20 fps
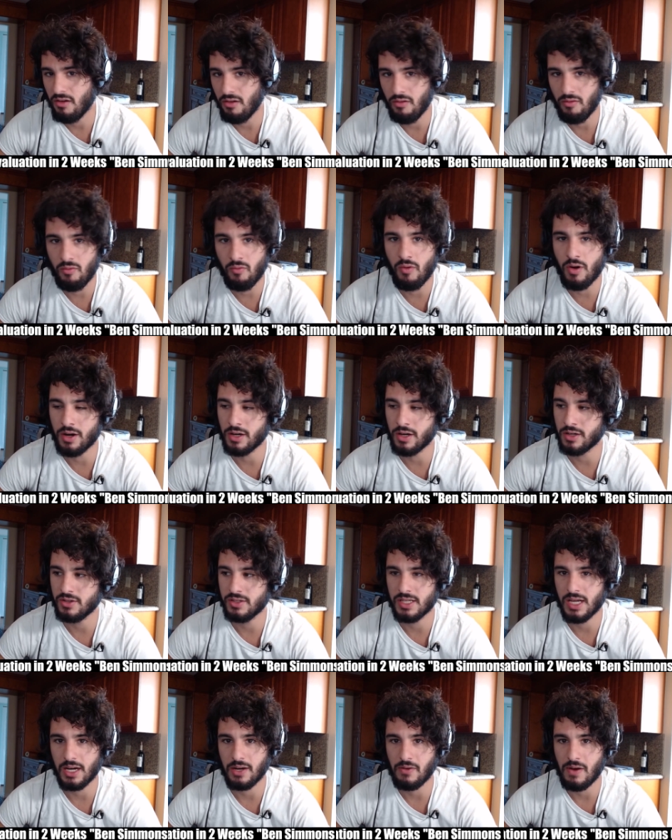1 or 2
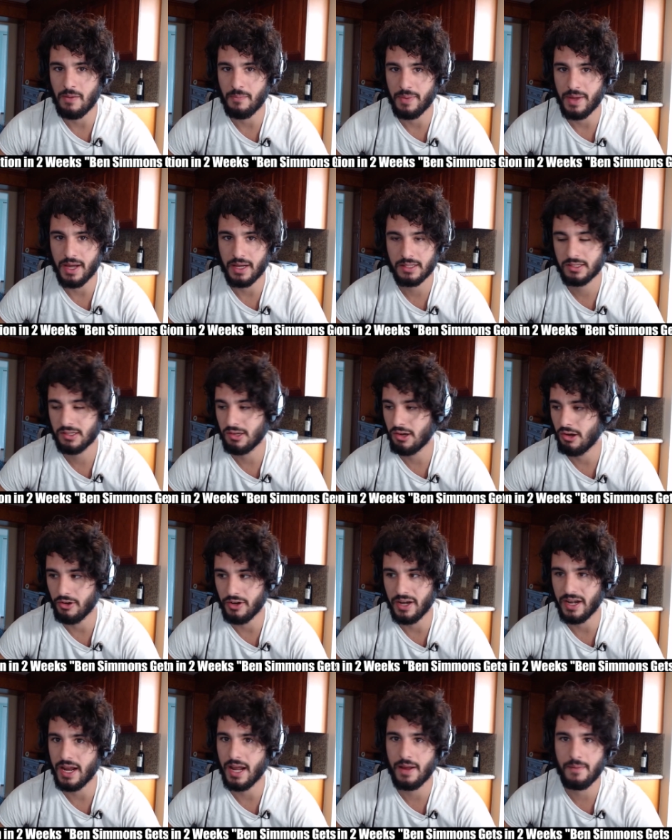second-round picks, call it a
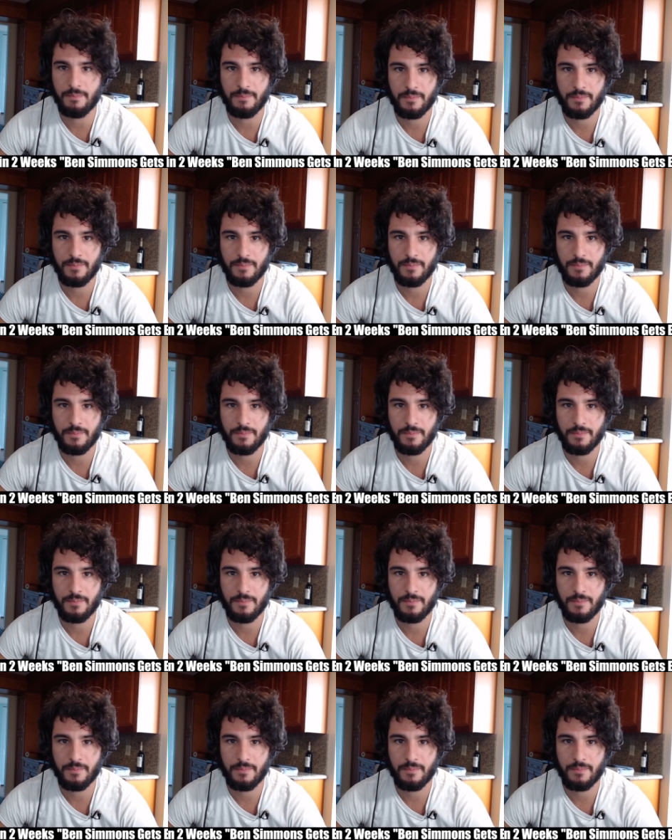day.